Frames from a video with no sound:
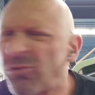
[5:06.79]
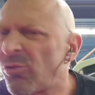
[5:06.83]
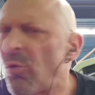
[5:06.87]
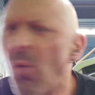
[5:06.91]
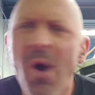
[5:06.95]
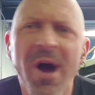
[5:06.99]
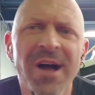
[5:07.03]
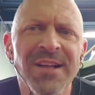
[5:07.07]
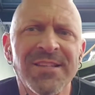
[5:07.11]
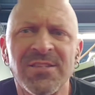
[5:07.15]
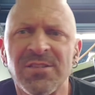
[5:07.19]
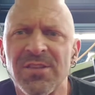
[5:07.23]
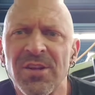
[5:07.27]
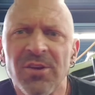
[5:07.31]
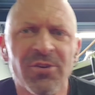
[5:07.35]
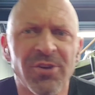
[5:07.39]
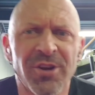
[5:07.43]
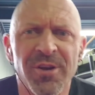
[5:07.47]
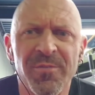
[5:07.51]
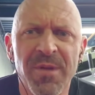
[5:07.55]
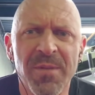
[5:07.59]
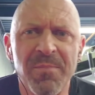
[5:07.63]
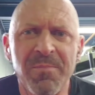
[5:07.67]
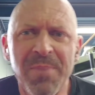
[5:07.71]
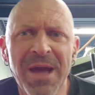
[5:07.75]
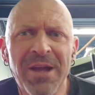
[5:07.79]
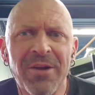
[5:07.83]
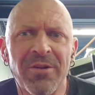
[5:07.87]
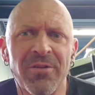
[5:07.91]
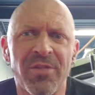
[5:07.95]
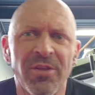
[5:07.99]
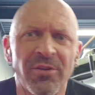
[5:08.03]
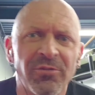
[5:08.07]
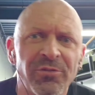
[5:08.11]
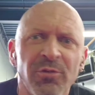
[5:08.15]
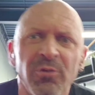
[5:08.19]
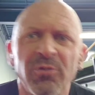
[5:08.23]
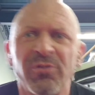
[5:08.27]
squats, they're gonna be better,
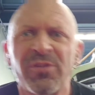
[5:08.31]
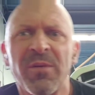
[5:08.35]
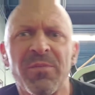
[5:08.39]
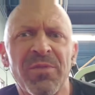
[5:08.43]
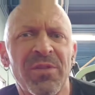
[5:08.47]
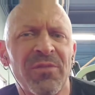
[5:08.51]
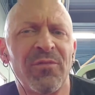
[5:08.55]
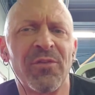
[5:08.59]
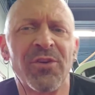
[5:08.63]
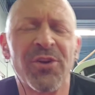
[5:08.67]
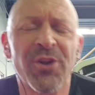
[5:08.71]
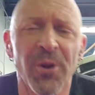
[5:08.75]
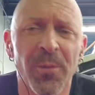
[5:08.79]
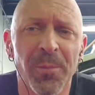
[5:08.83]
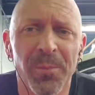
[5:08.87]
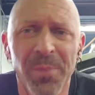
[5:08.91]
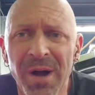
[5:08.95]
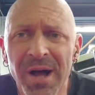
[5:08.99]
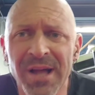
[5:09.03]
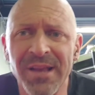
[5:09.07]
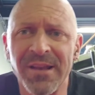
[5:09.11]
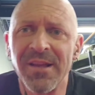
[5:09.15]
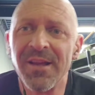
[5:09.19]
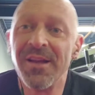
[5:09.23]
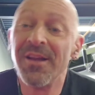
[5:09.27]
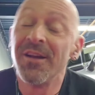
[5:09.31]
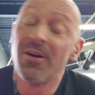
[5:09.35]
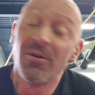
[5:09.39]
they'll do something for your butt.